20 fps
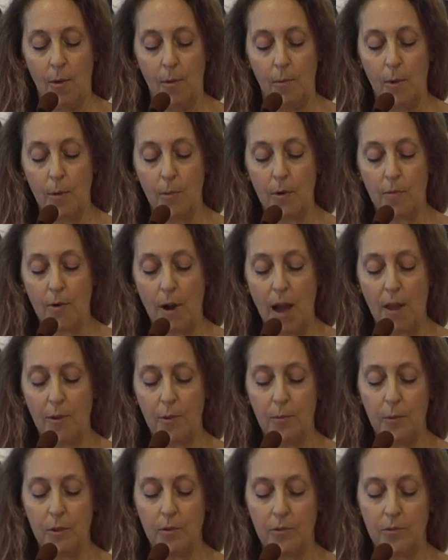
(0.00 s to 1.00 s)
We would
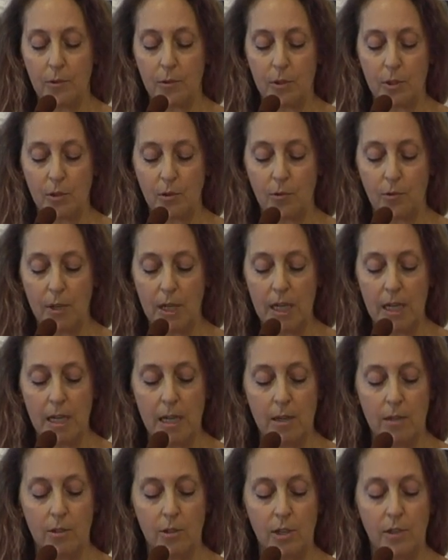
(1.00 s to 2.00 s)
rather move towards a green
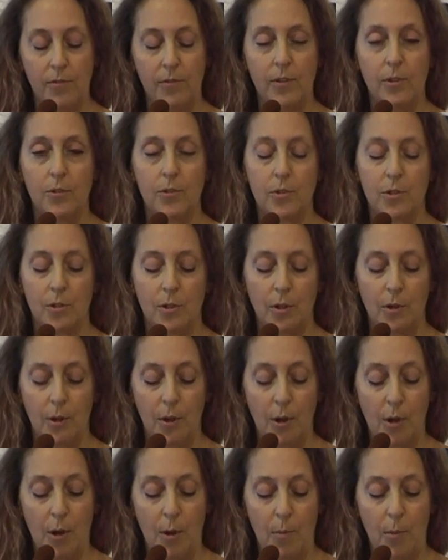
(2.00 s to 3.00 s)
energy
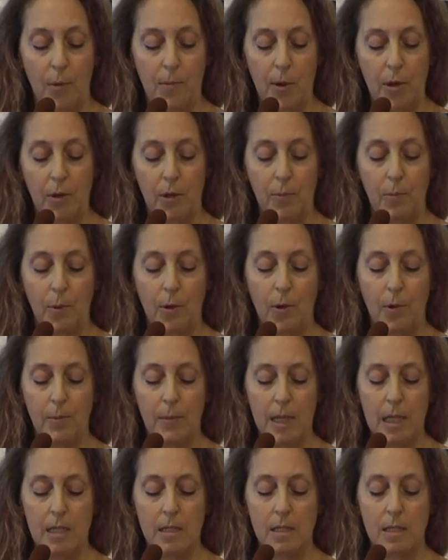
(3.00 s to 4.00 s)
future, promoting
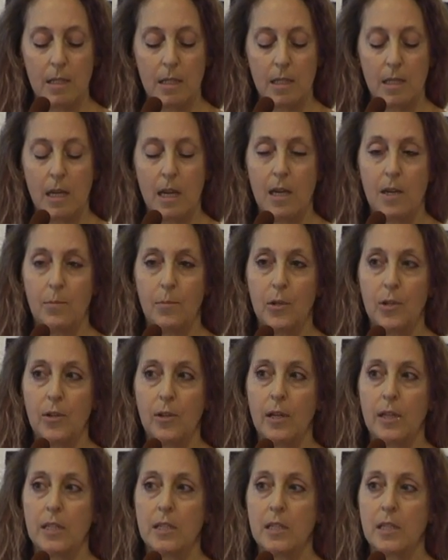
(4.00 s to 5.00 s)
permanent,
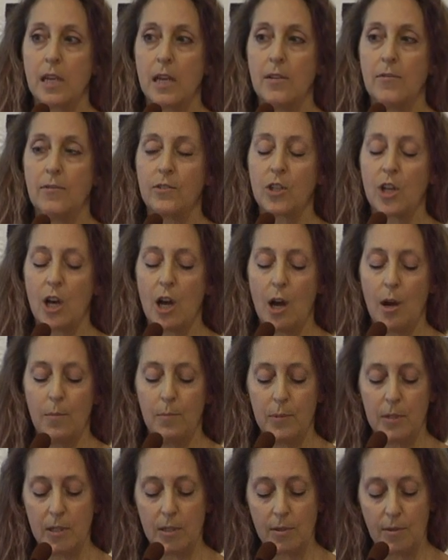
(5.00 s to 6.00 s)
sustainable, and safe
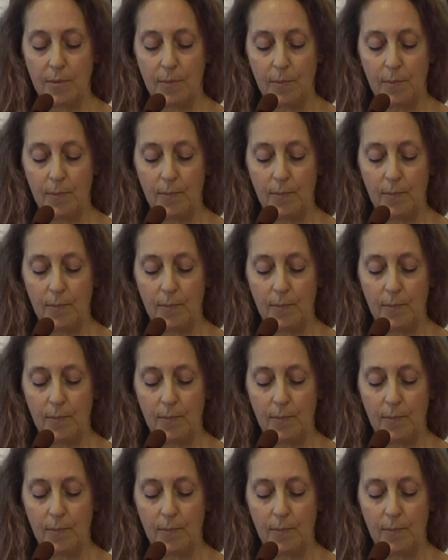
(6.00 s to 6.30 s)
jobs.